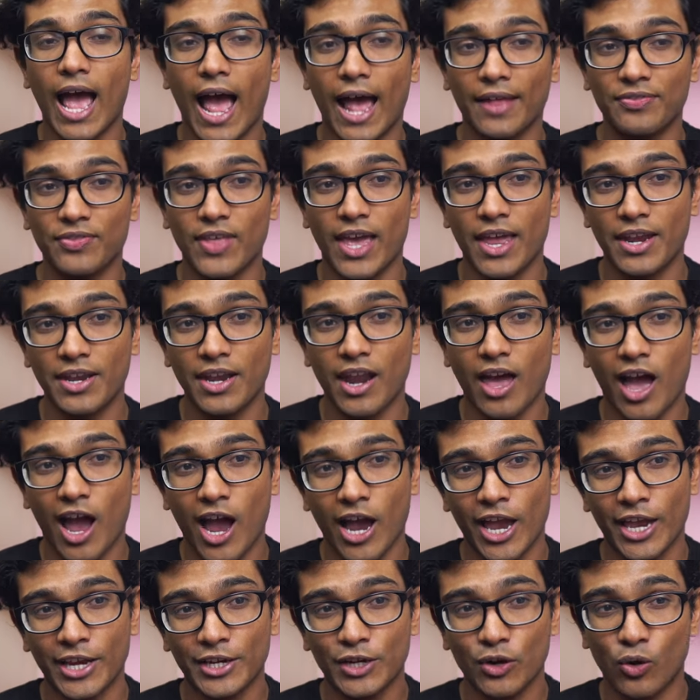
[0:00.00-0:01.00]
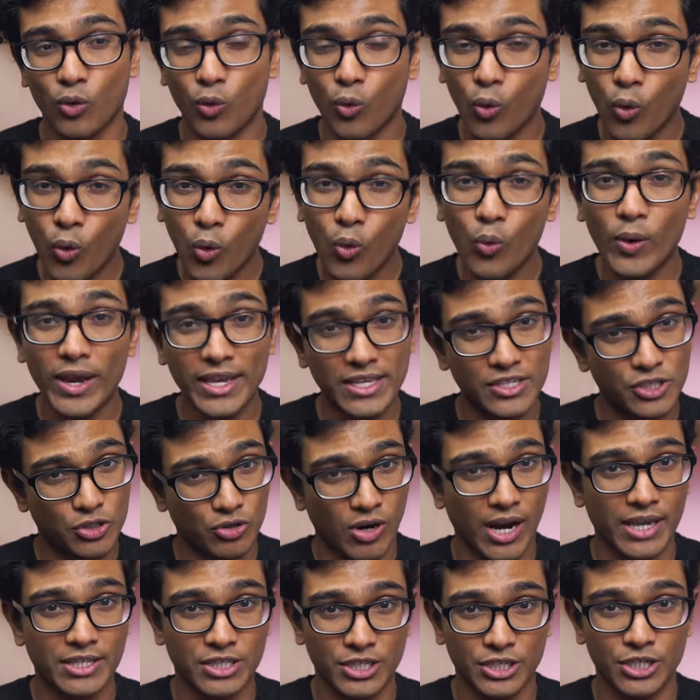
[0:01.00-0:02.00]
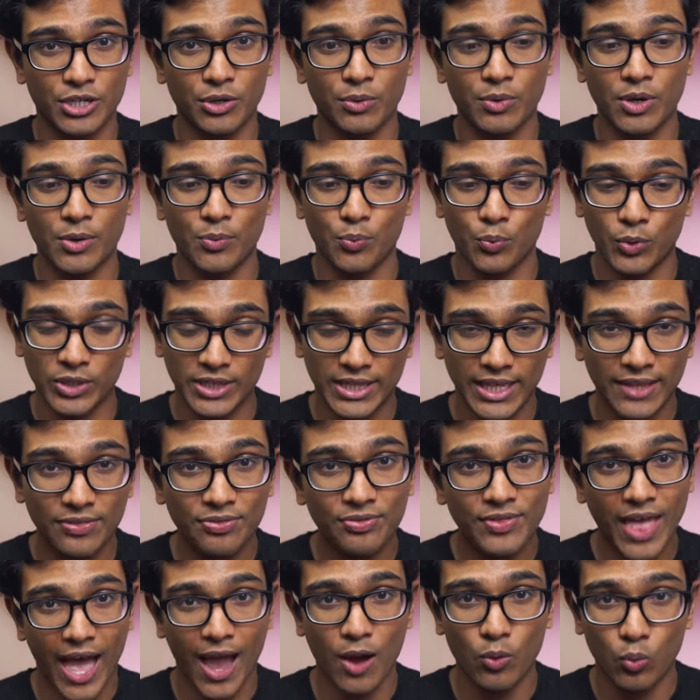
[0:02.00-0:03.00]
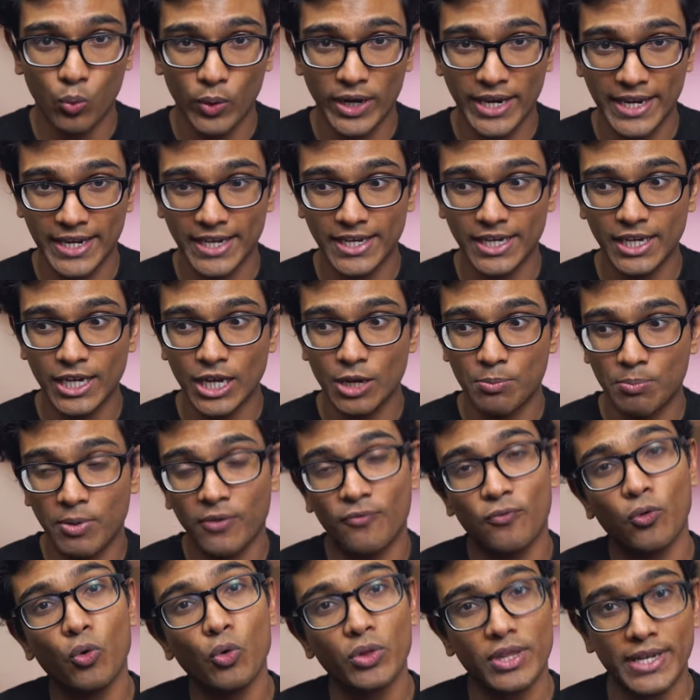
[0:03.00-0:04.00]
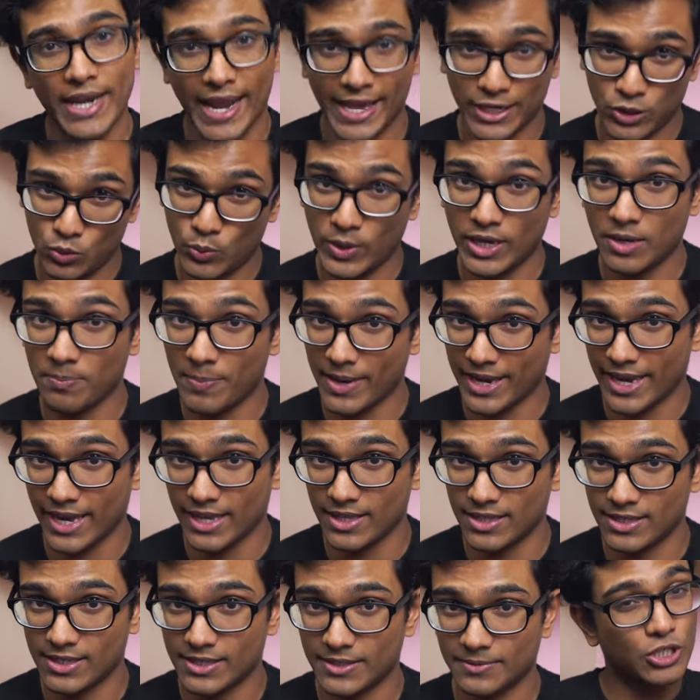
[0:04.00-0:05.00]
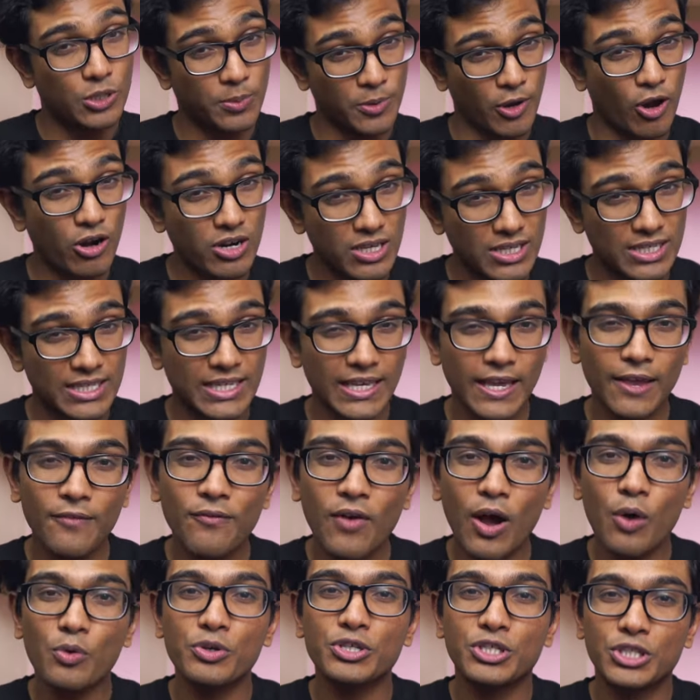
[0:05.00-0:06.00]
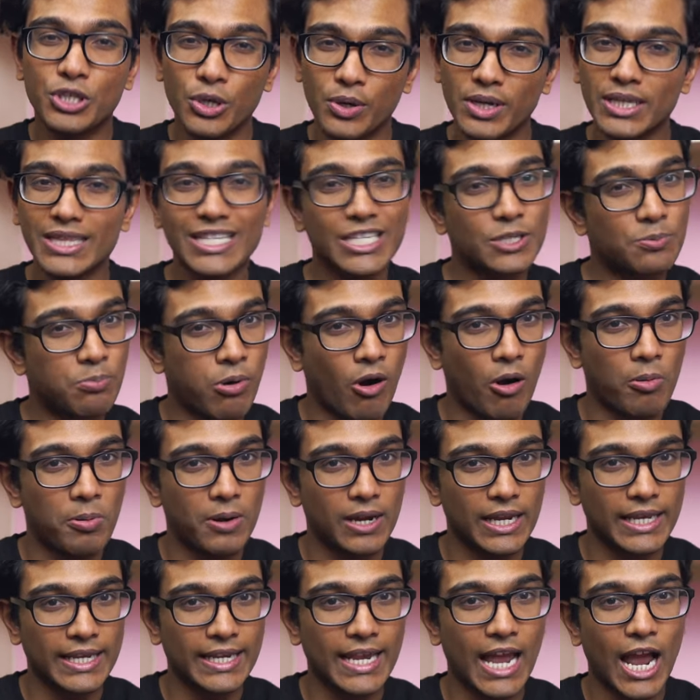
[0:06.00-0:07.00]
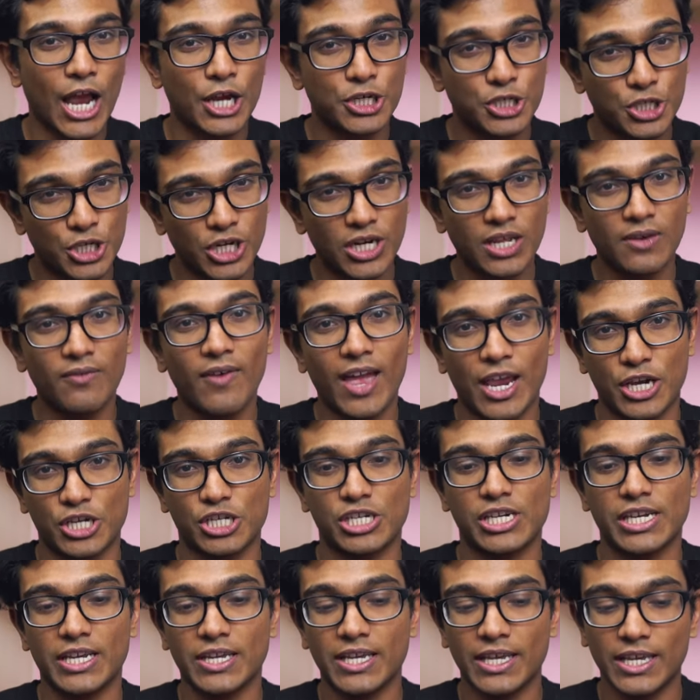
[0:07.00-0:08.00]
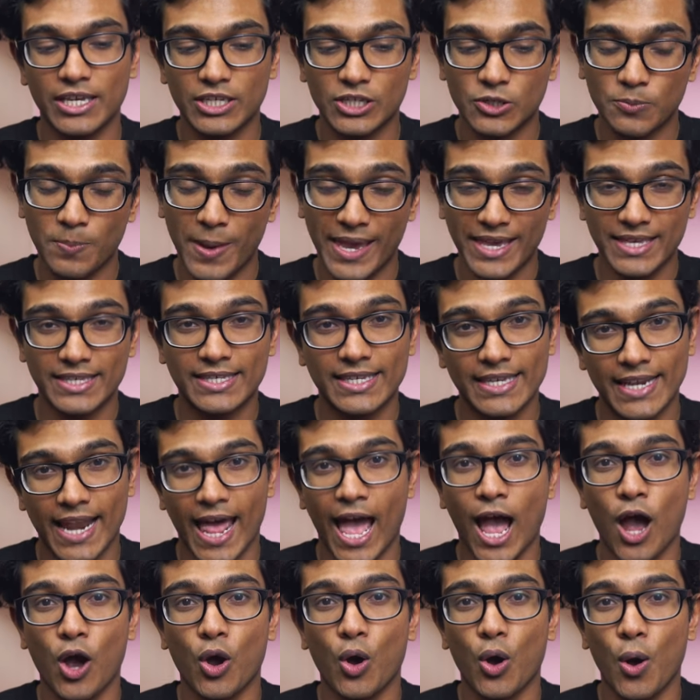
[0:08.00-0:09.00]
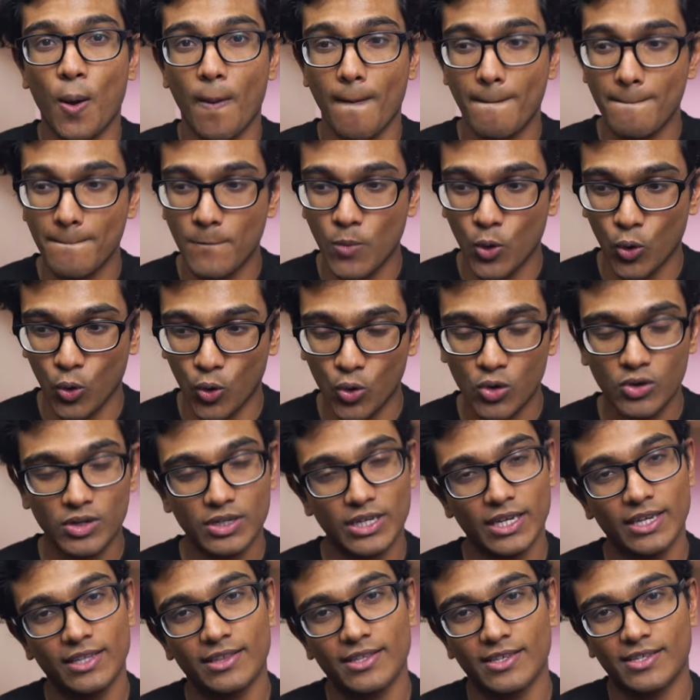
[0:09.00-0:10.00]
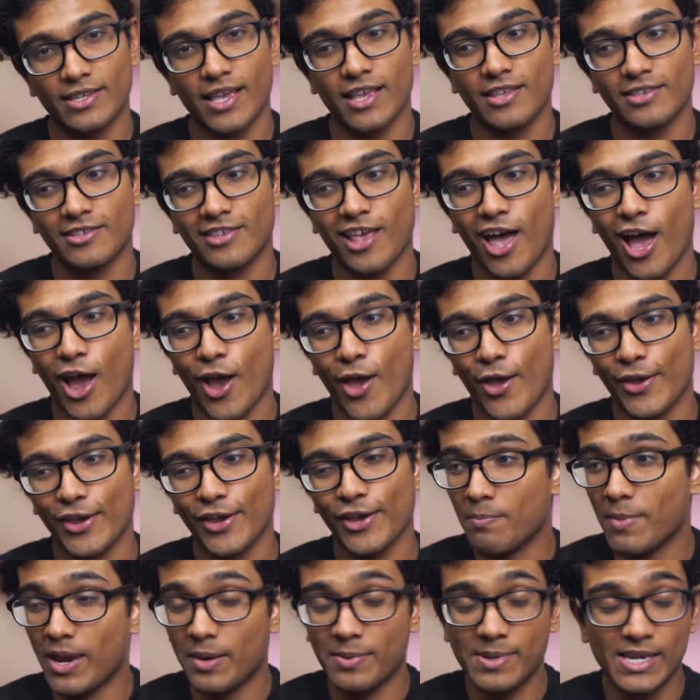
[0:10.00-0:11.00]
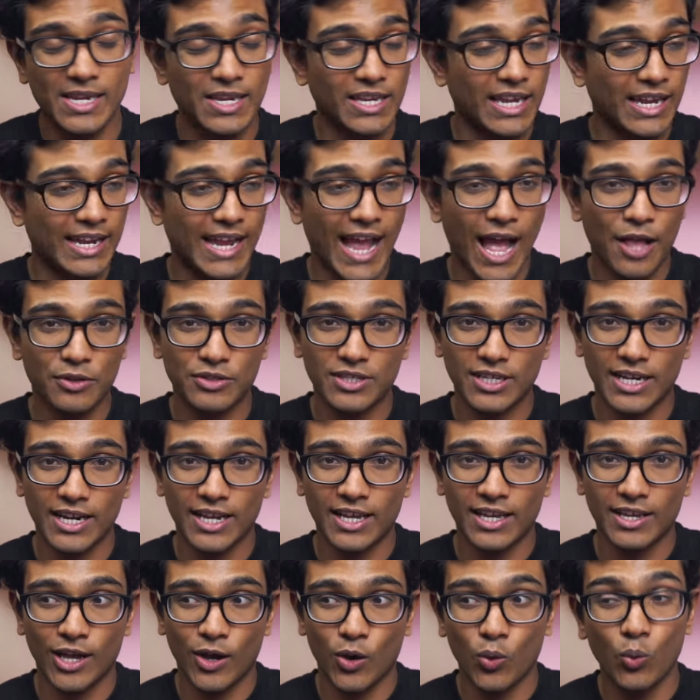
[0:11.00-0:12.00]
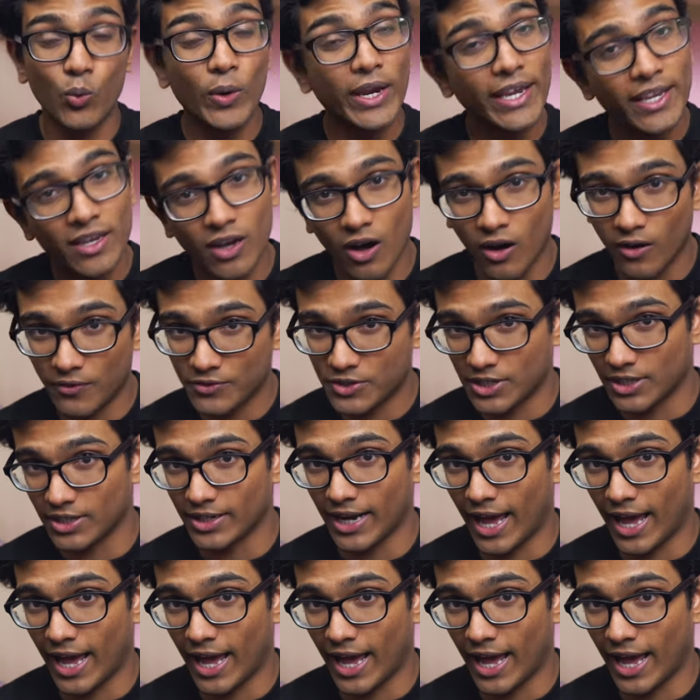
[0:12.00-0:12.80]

and then I'd always try to do it within that week before the next week begins. To be honest, if I was doing this properly, I should have actually spaced it out more, in the sense that I maybe encountered it a week after